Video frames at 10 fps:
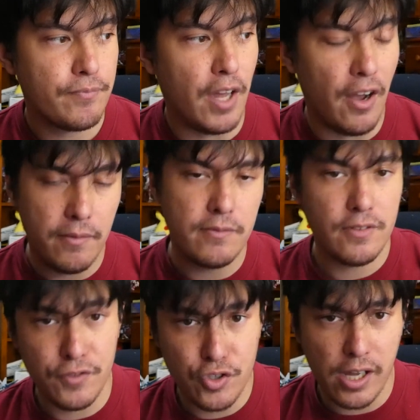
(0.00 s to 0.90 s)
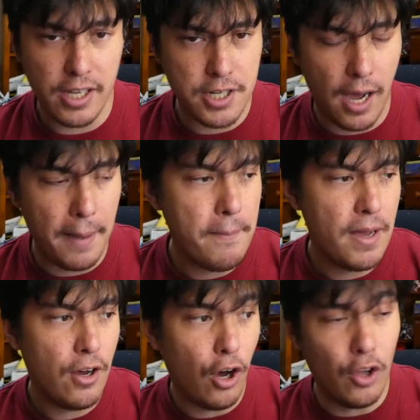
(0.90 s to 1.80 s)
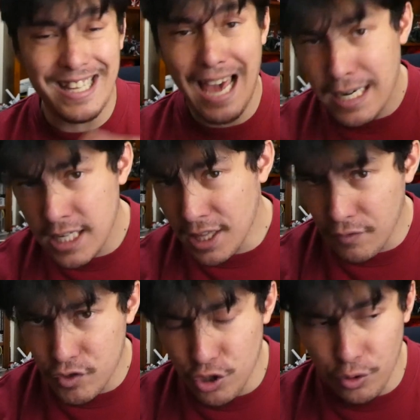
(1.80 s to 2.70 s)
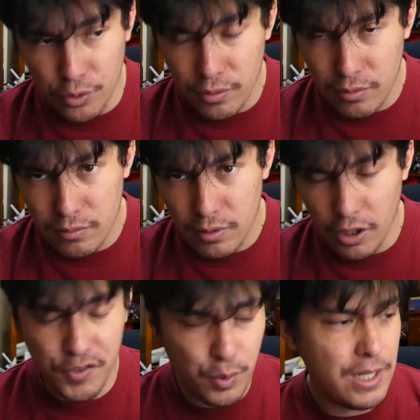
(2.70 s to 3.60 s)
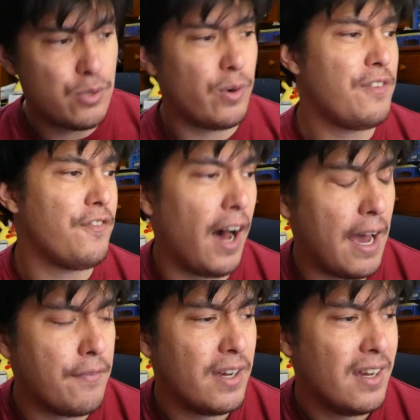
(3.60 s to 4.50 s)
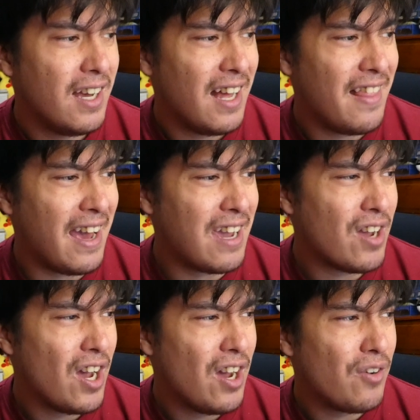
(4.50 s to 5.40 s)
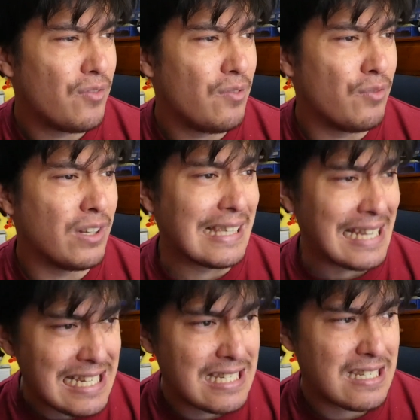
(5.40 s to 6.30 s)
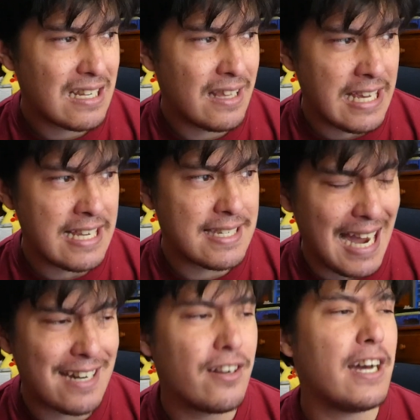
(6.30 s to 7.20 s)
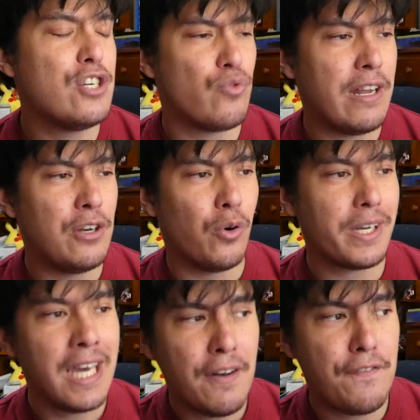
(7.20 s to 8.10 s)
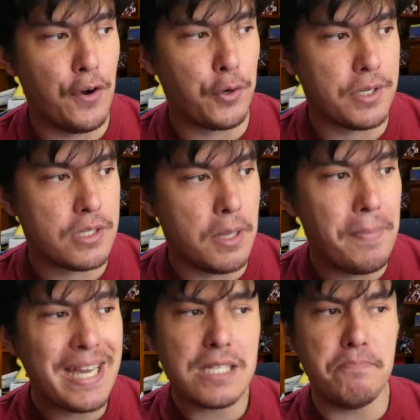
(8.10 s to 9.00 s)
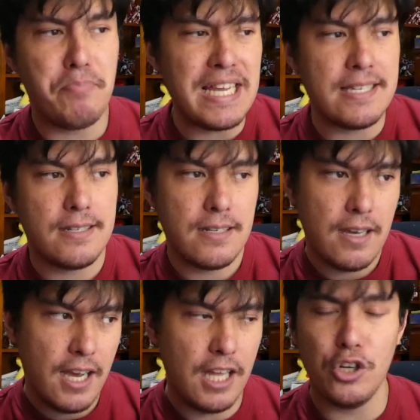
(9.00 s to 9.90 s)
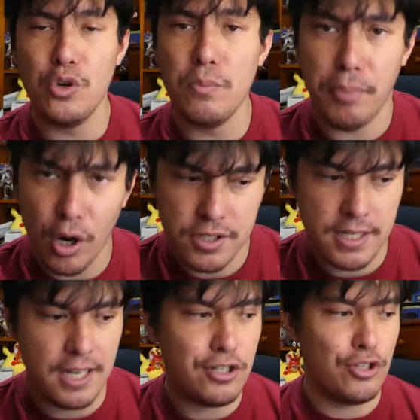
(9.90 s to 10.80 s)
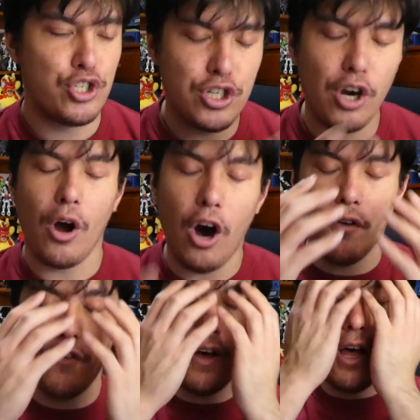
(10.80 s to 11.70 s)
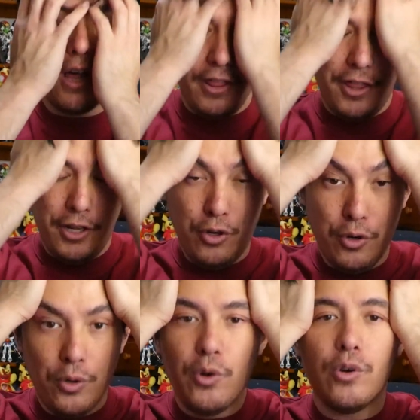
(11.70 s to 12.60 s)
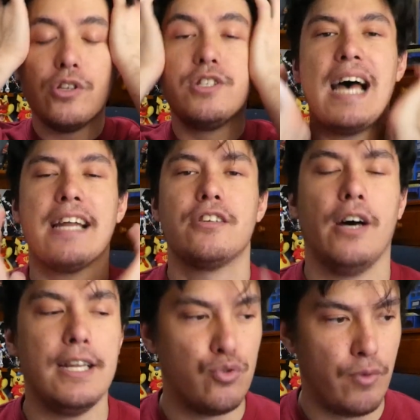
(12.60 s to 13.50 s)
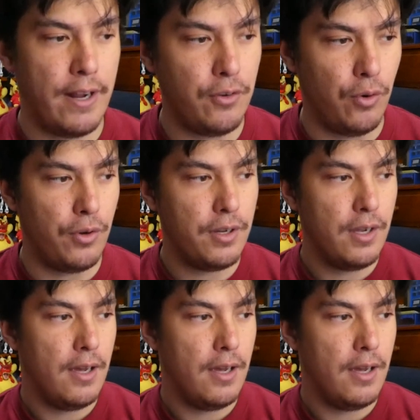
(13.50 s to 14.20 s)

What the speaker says: Australia time, on the 18th of June of 2025, they released the Saturnine Dreadnought kit focus, the biggest beast in the new box set, to show off the new Saturnine Dreadnought.